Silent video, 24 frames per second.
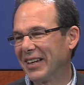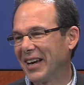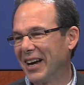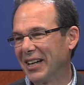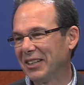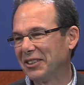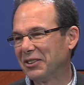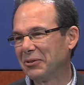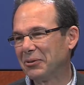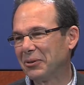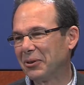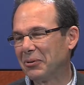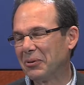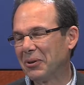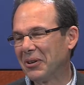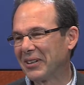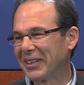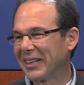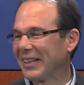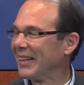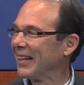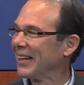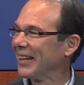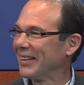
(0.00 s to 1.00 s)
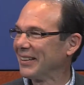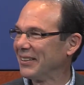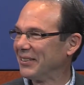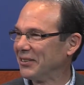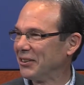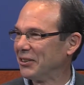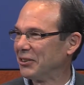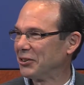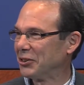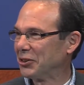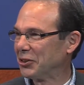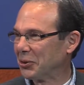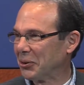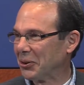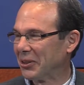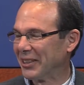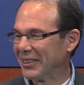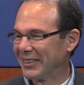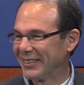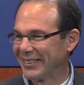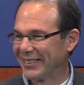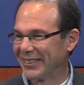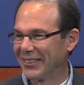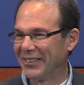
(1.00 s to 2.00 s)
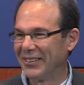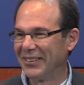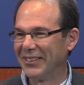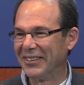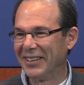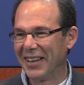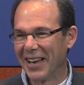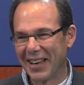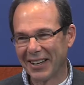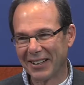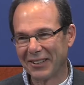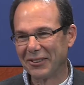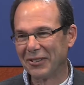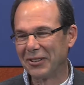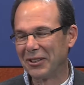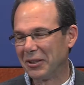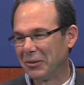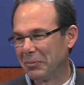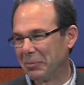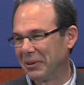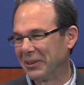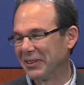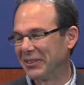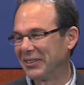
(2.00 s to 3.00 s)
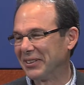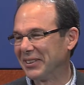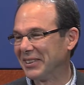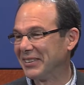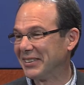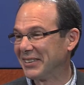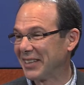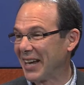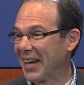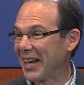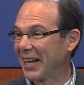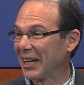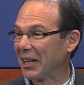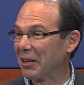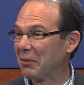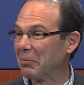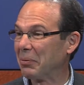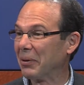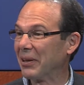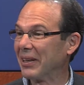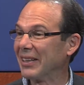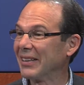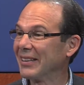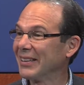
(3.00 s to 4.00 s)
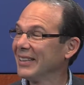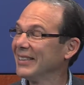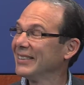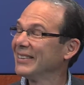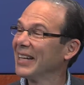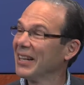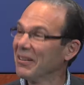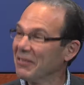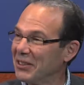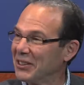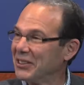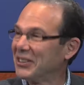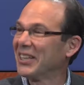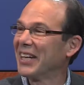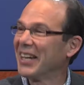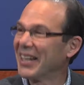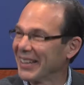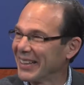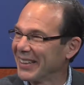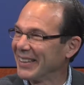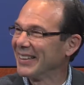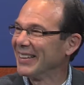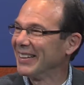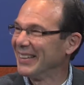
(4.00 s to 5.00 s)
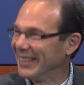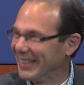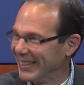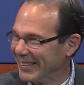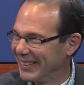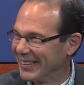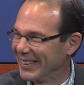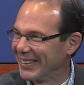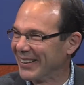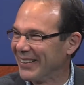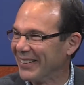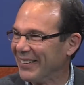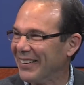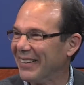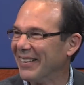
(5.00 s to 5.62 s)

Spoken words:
guys who are walking out in their shorts are not going to put on the jacket, but at least have the jacket in the car.